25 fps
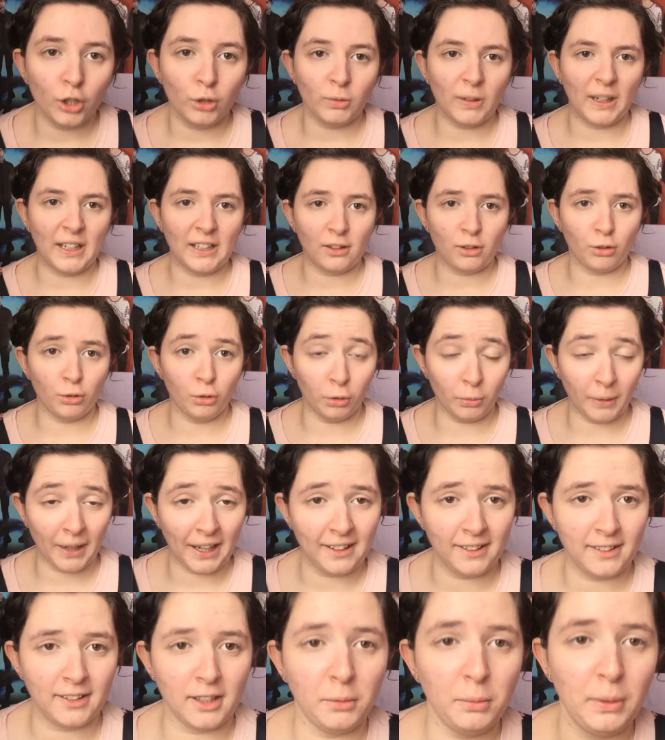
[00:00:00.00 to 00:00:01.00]
Right, so
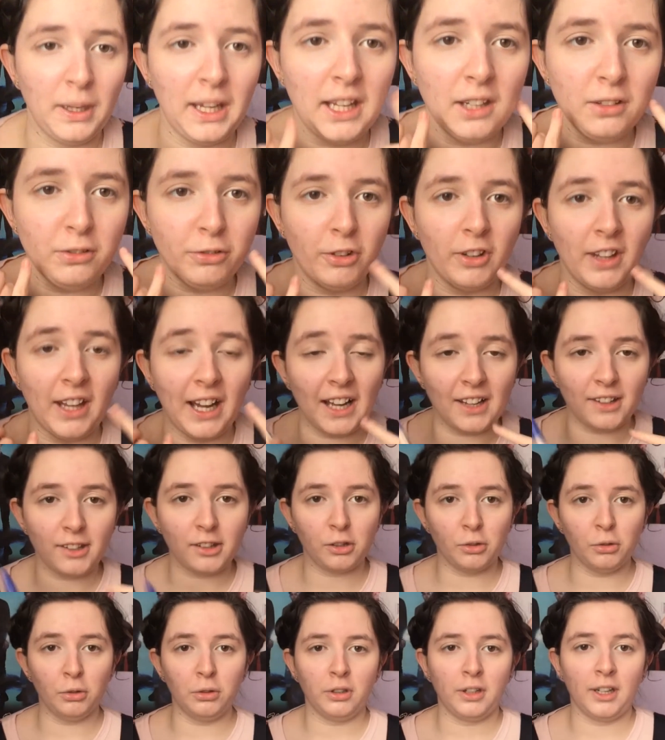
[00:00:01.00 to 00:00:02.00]
whilst I'm waiting for that to
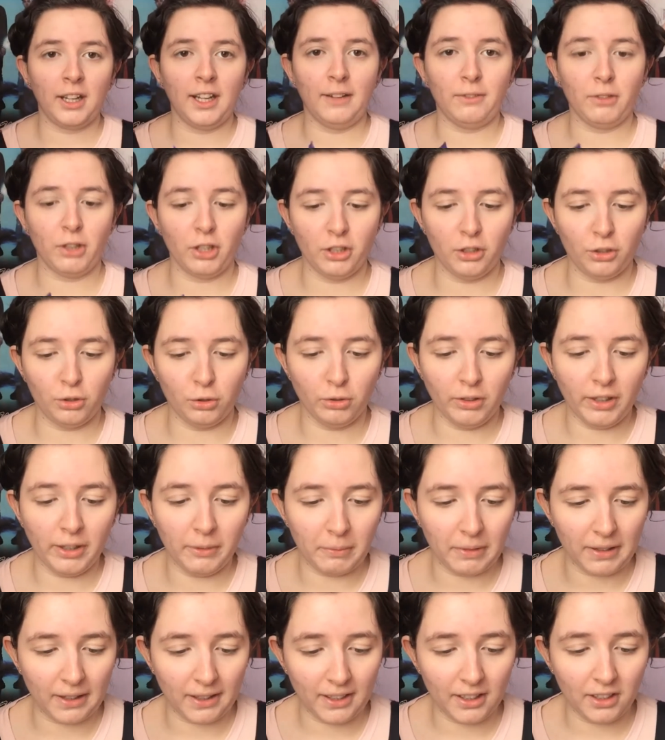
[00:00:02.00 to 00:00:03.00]
soak in, I'm going to go in
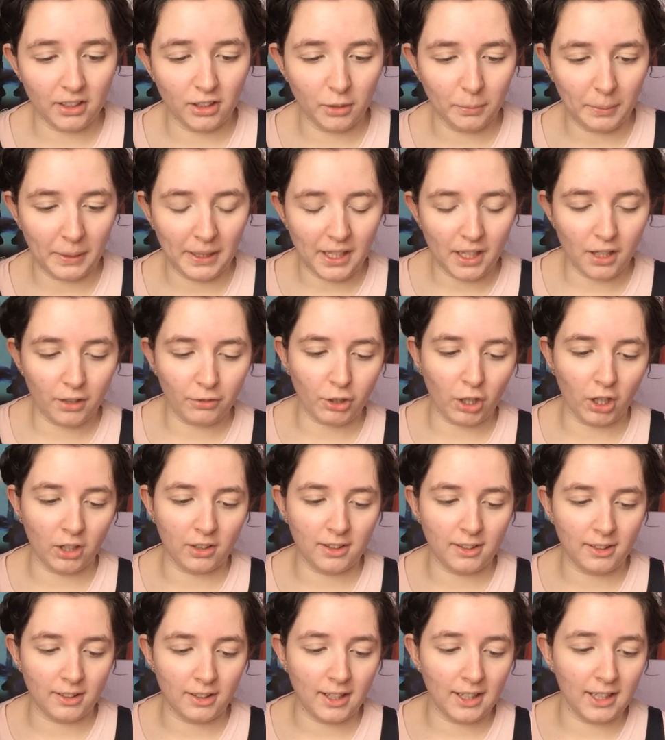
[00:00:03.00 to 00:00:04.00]
with a little bit of
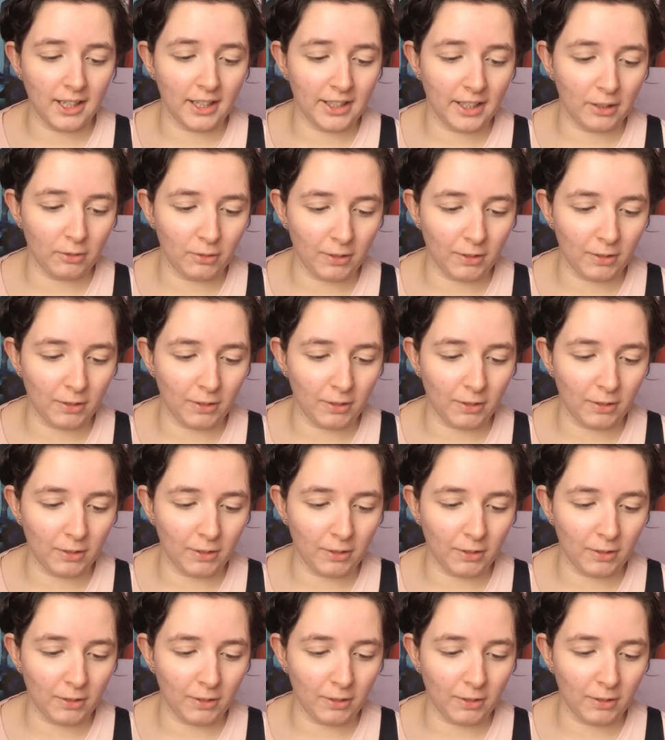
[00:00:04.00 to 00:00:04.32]
concealer. Now